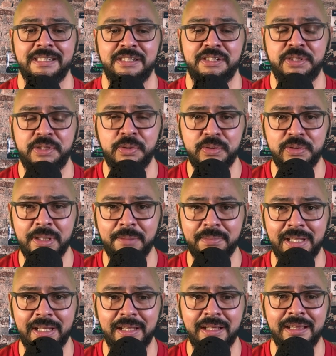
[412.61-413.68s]
do
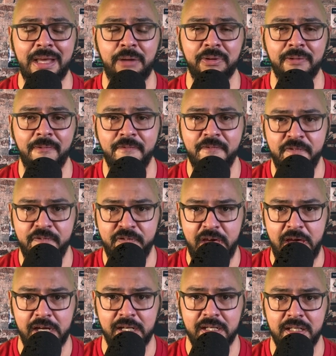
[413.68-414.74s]
something that would
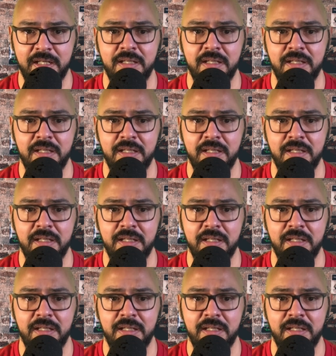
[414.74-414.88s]
affect